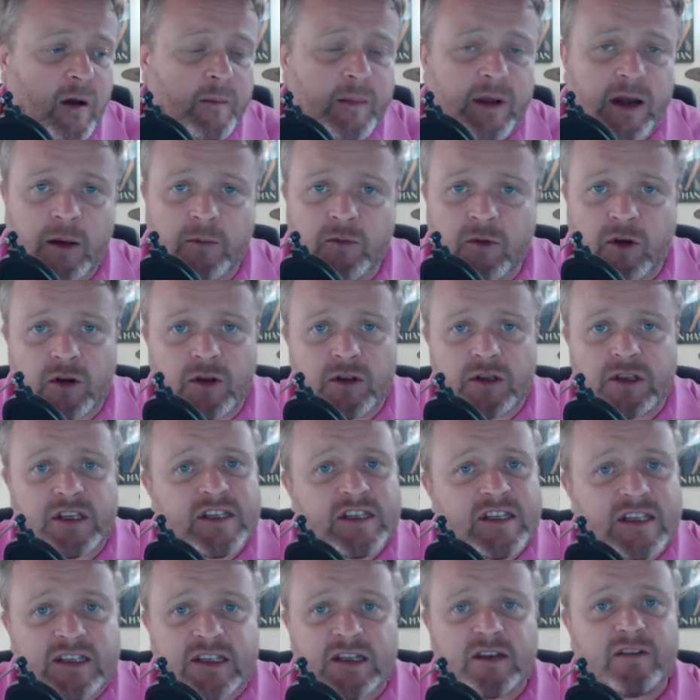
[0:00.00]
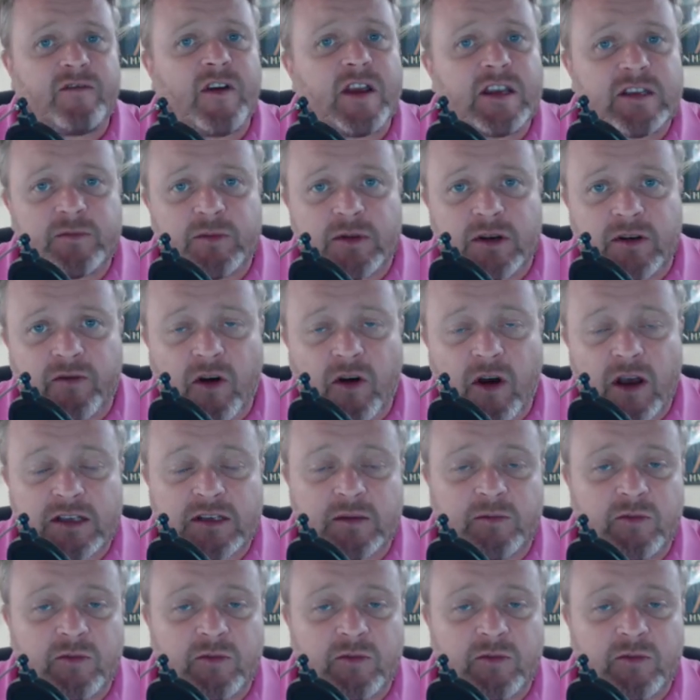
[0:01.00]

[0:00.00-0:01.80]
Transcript: I mean, this isn't investment advice.